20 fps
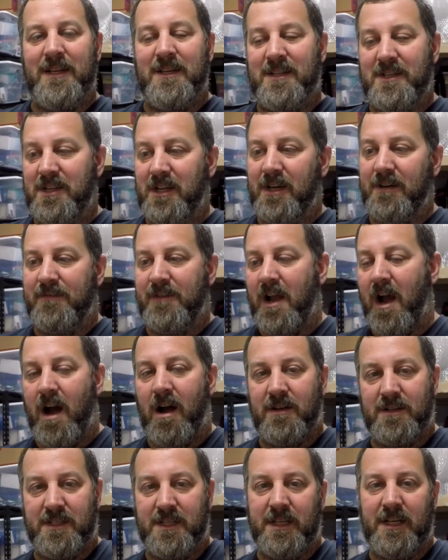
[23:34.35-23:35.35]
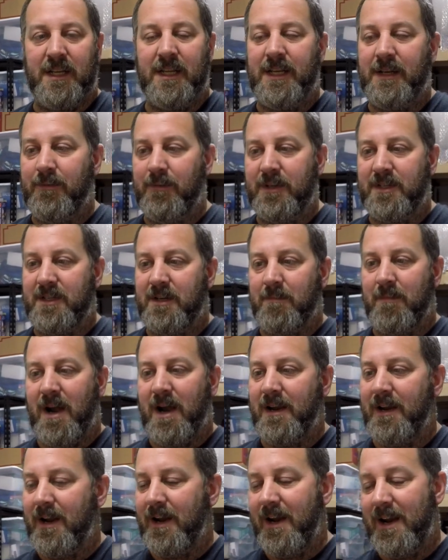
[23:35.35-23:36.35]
stuff constantly with somebody there.